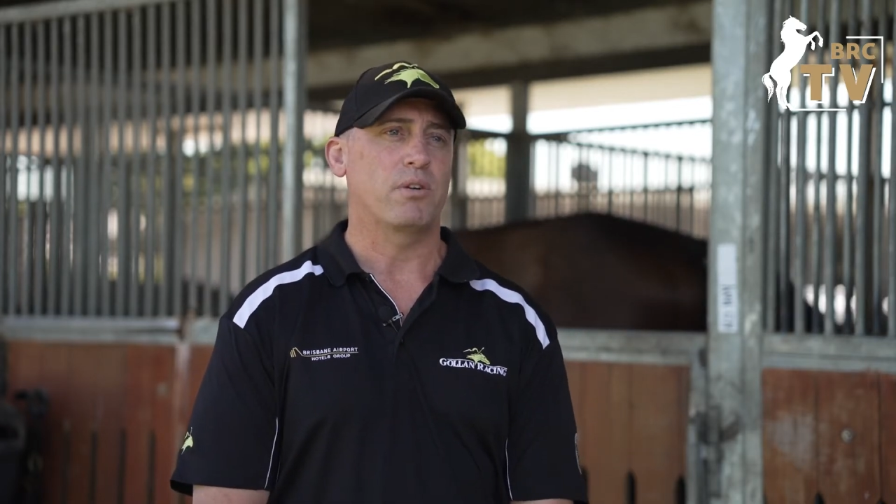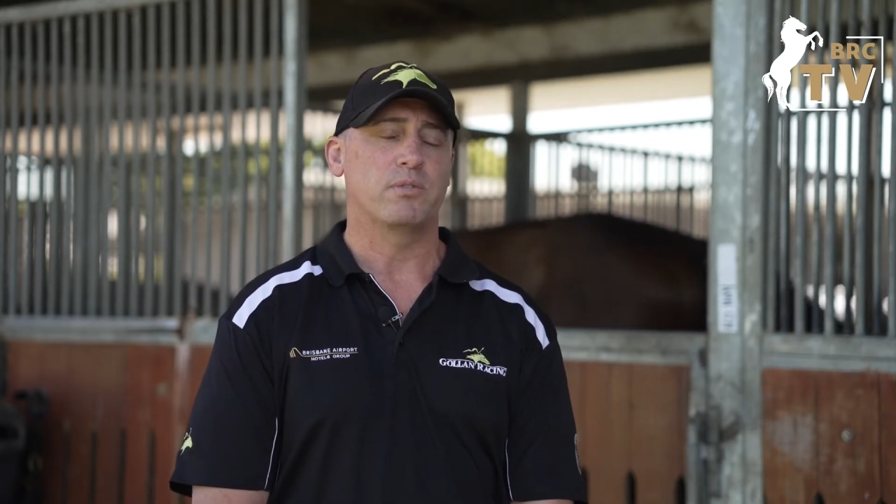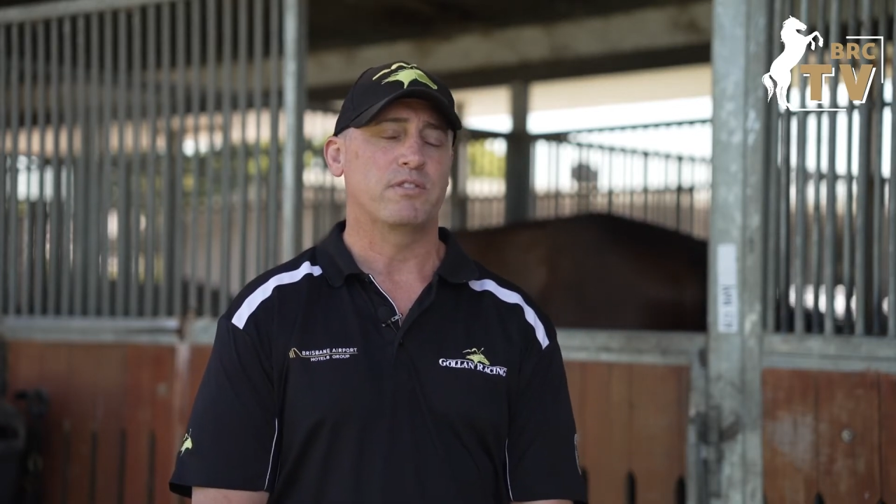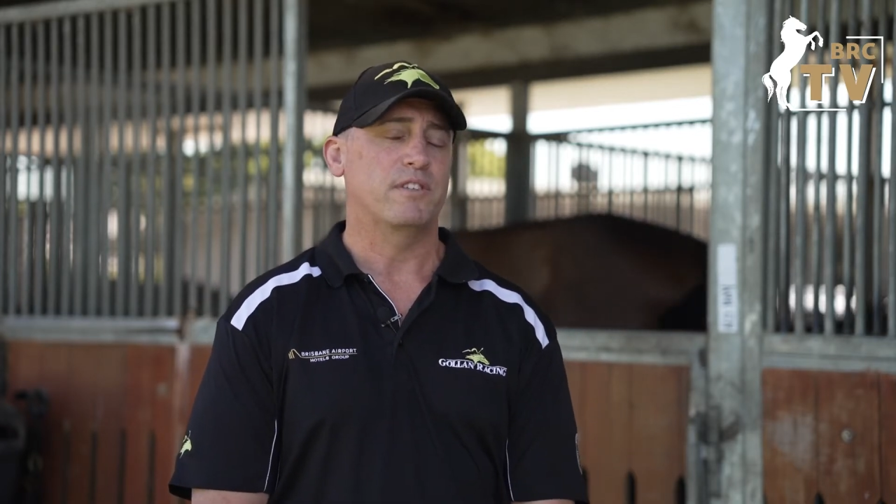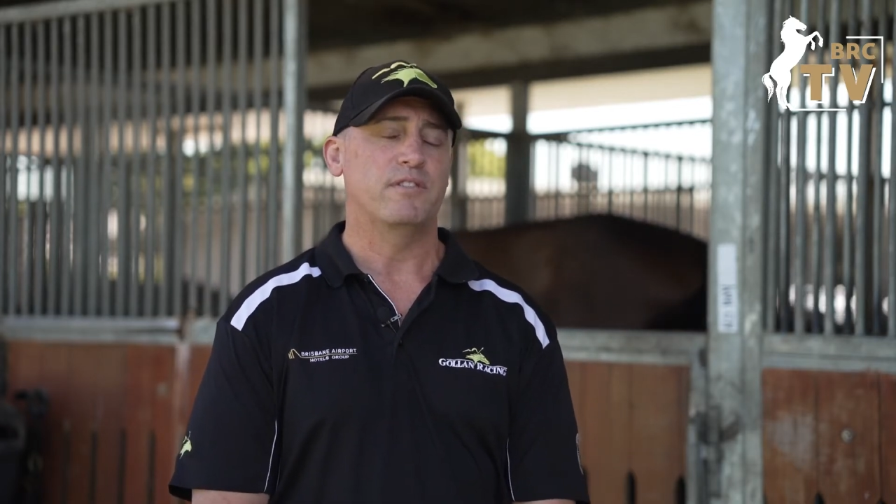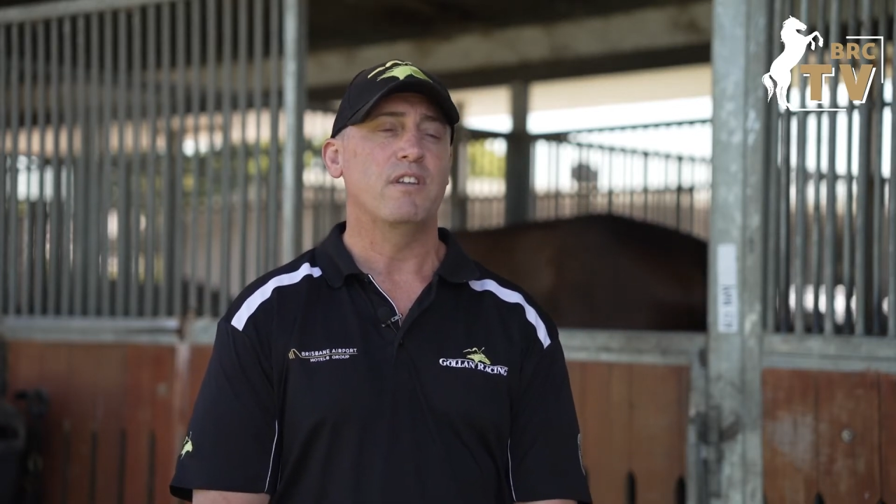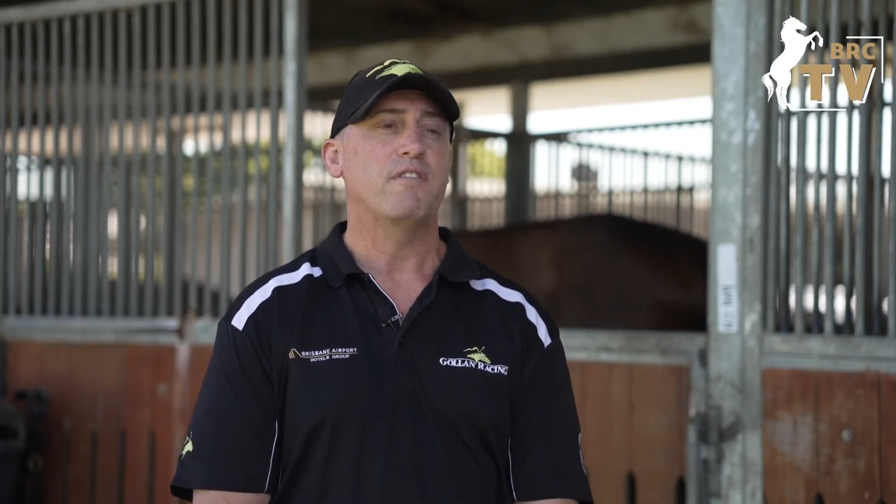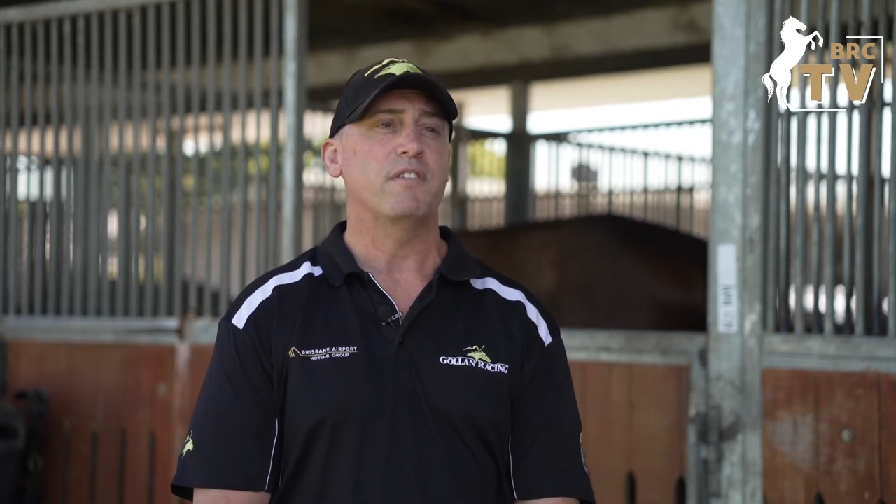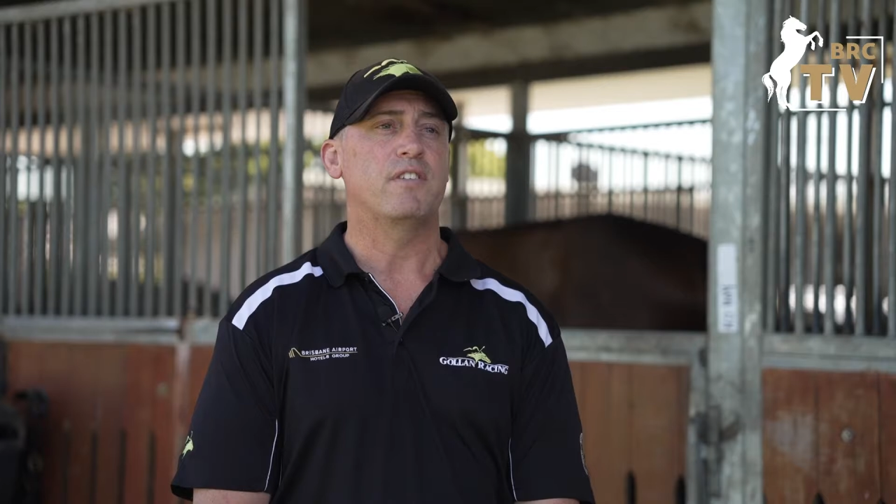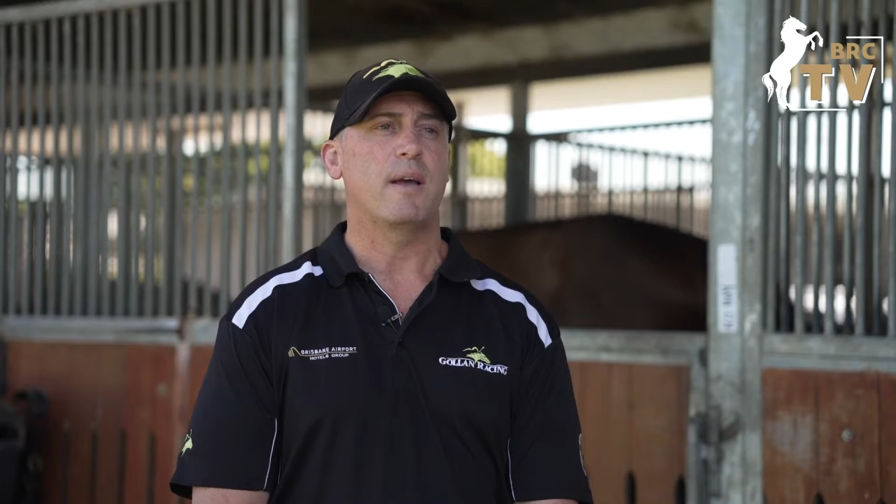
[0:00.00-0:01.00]
It was
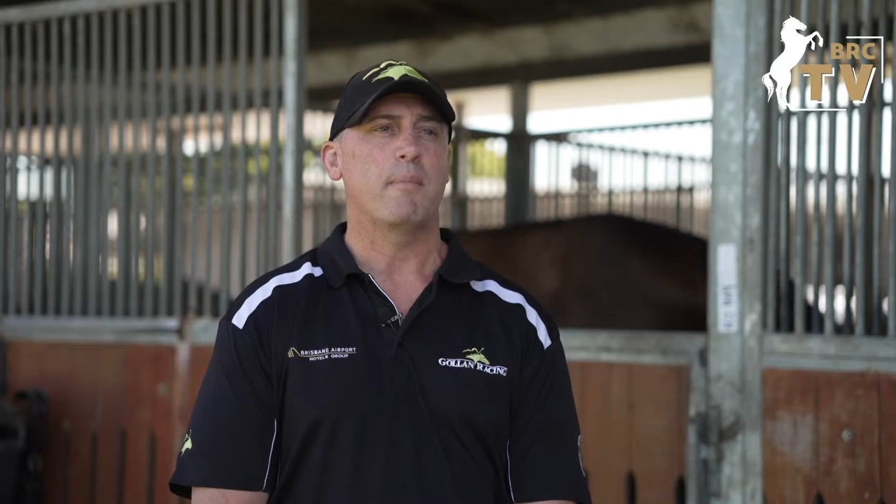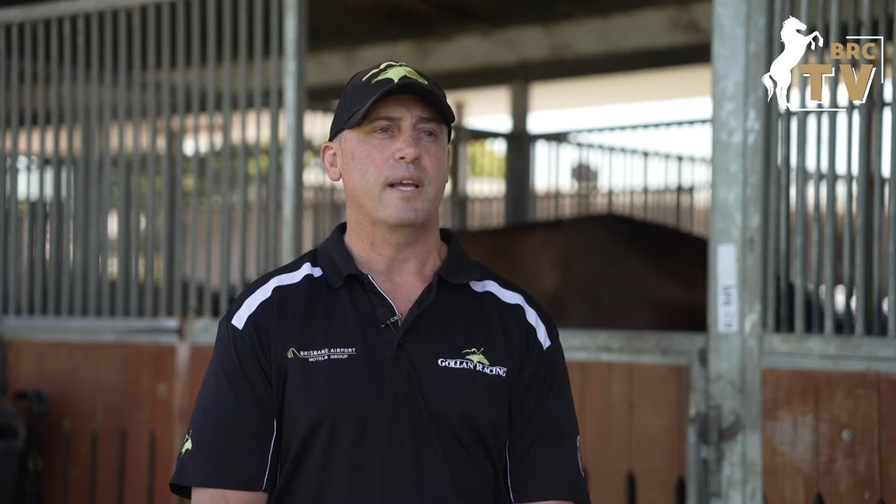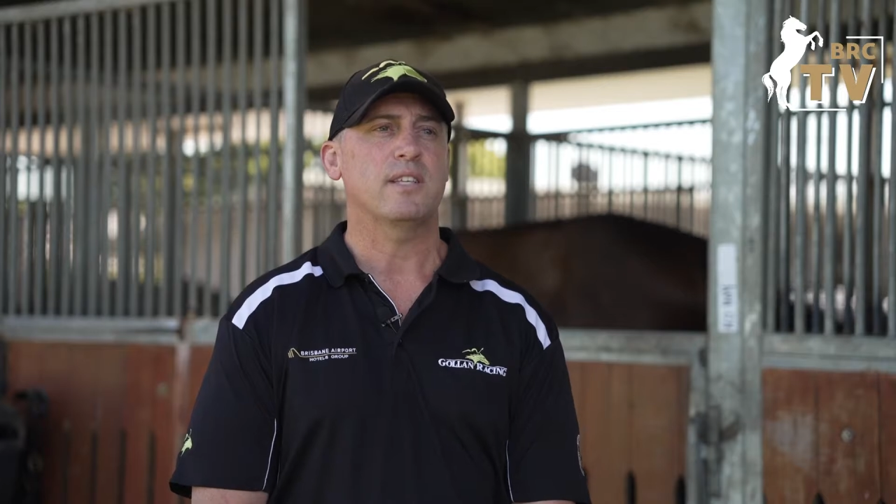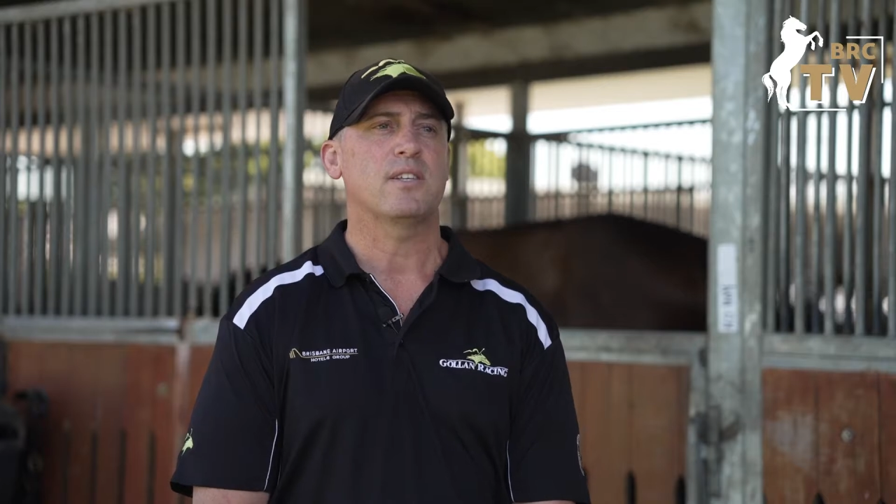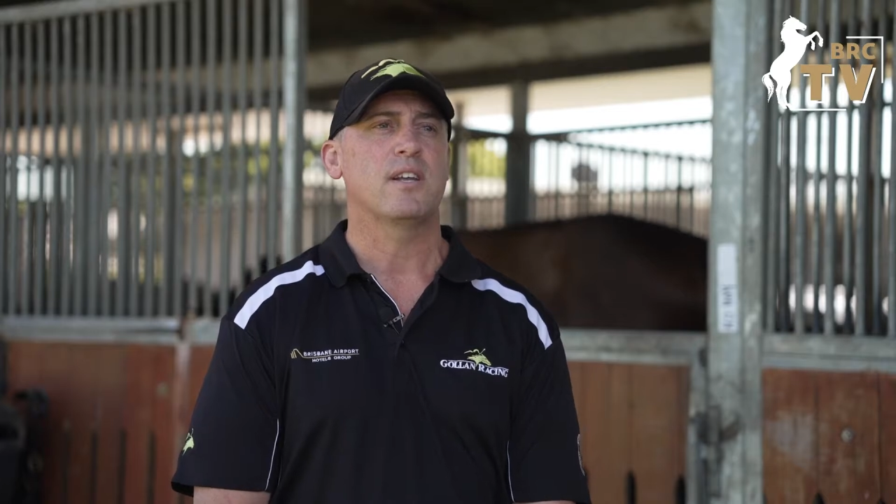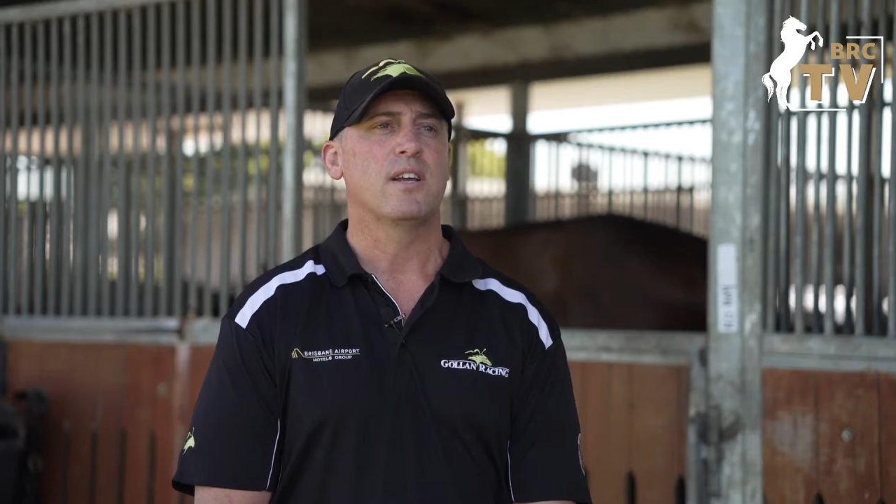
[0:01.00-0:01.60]
50-50 at best.